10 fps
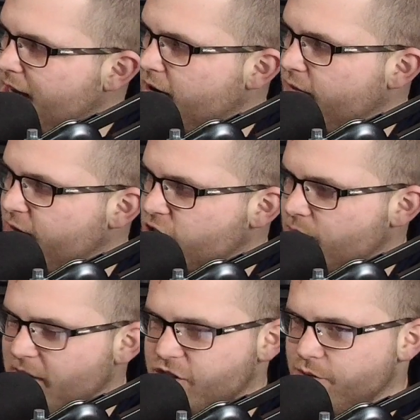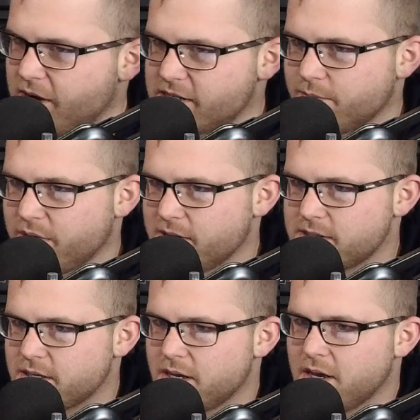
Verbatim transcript: Carrie Fisher, may she rest in peace